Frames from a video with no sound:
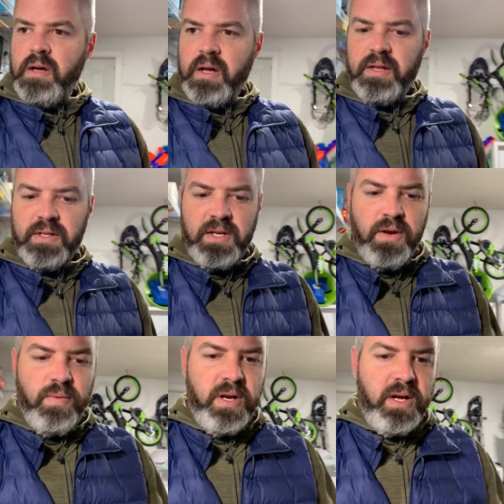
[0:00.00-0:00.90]
get this head
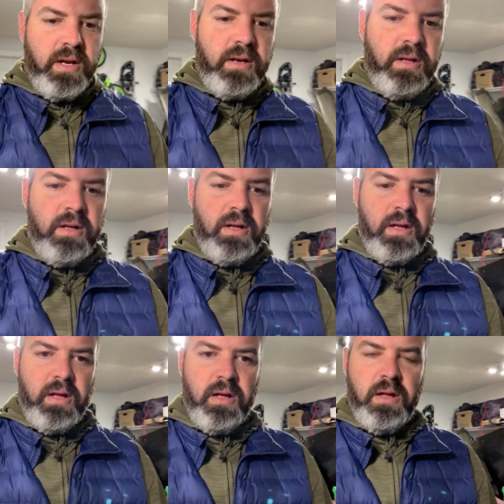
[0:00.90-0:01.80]
redone
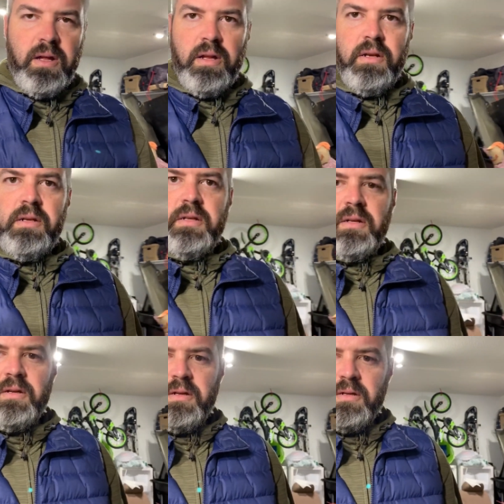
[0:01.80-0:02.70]
and
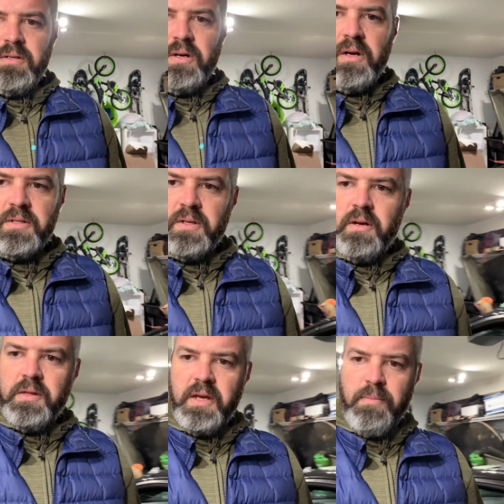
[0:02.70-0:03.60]
toss it
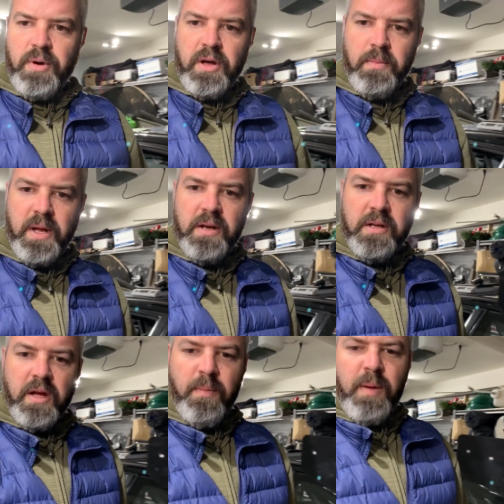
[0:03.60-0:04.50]
on that bottom end.
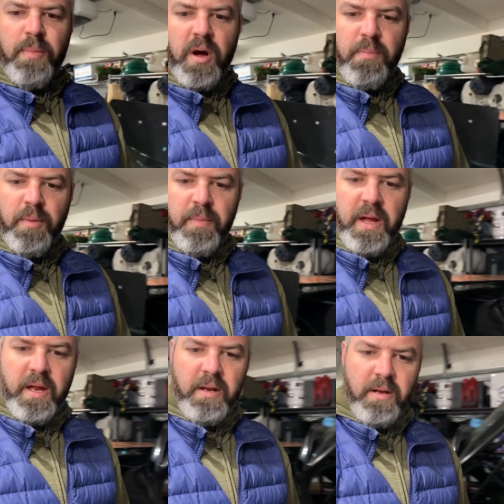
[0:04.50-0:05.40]
I may pop a
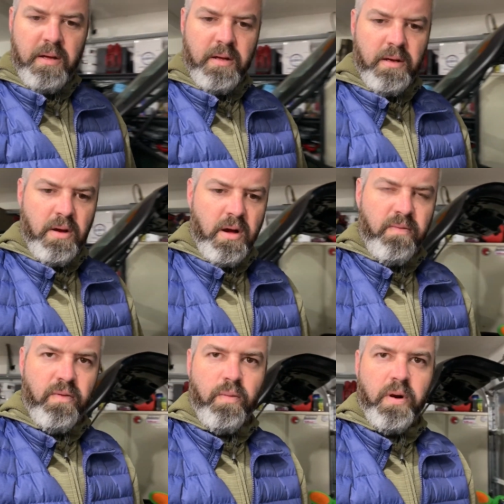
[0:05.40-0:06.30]
main
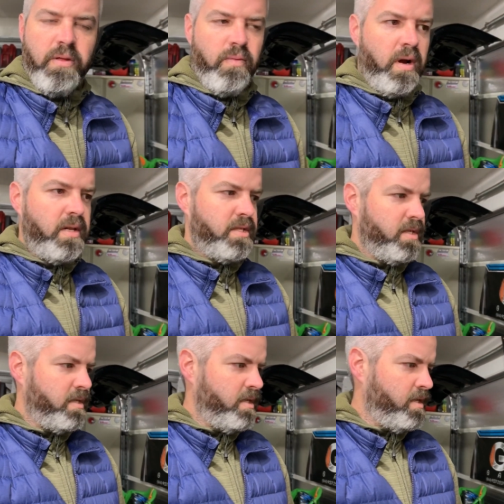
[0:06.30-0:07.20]
off of one of the rods
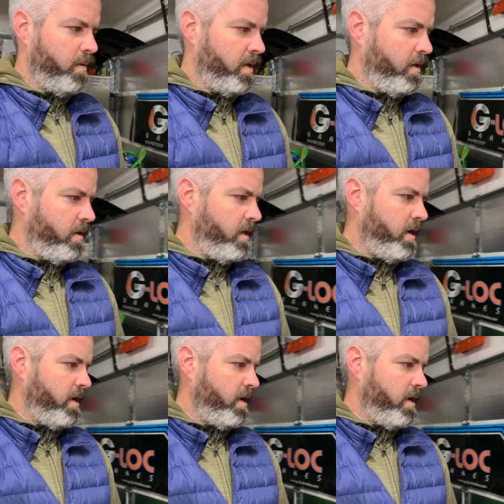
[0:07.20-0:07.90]
just to see what they look like.